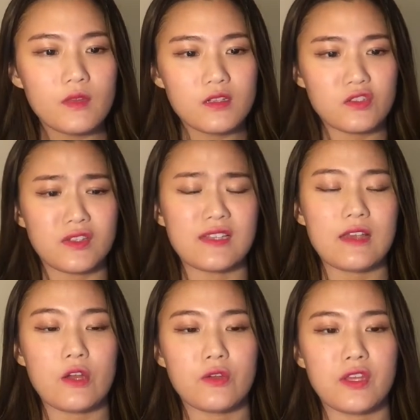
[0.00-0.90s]
So that's
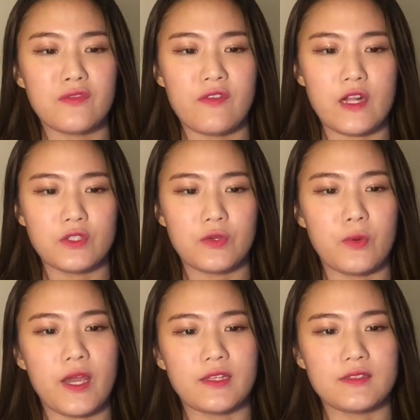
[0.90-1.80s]
how you
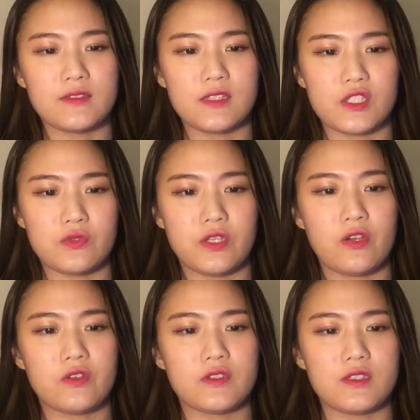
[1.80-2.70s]
evaluate digital
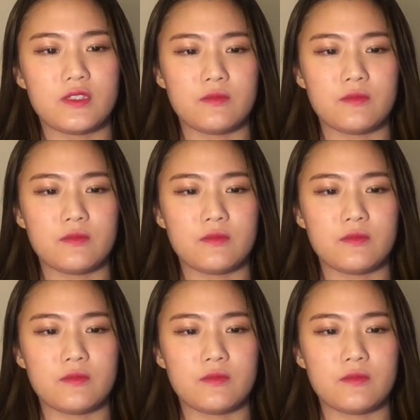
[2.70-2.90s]
ecosystem.